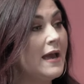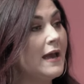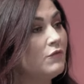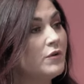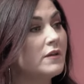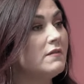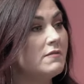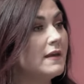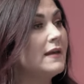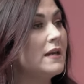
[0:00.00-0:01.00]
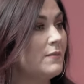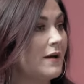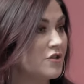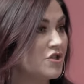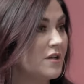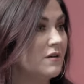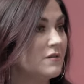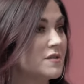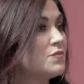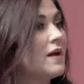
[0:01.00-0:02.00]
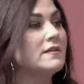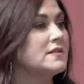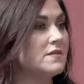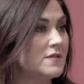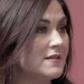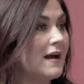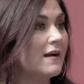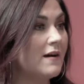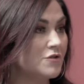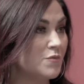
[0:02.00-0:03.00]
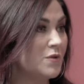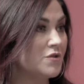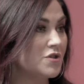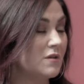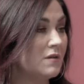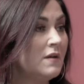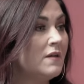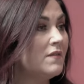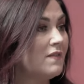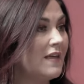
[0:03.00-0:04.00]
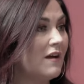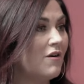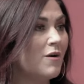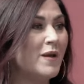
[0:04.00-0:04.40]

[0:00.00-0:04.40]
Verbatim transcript: And really thinking about shares relative to that contribution that they are.